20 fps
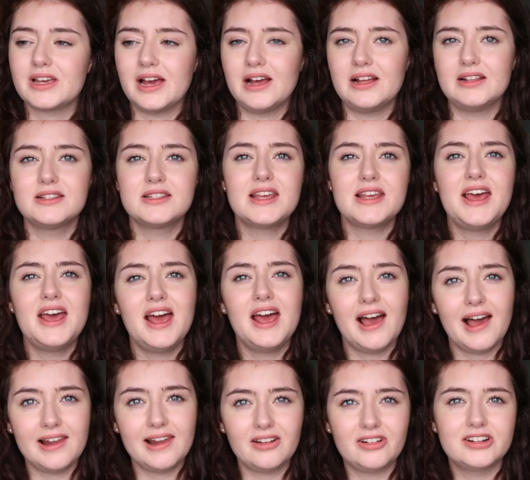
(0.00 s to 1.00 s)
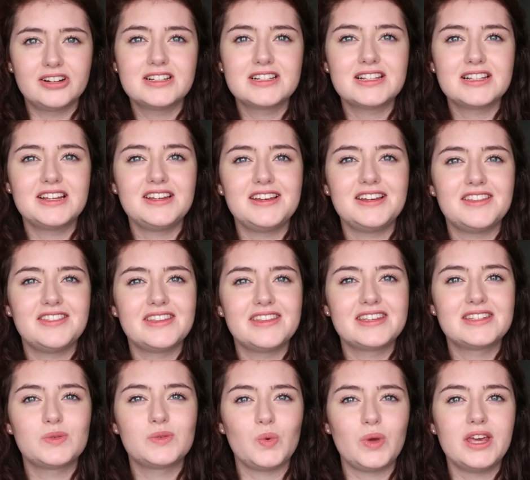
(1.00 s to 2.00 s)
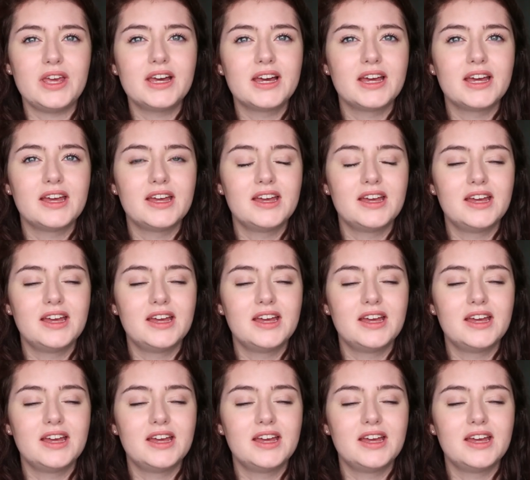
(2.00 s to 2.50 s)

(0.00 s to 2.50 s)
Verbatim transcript: hands, and honestly, in this week,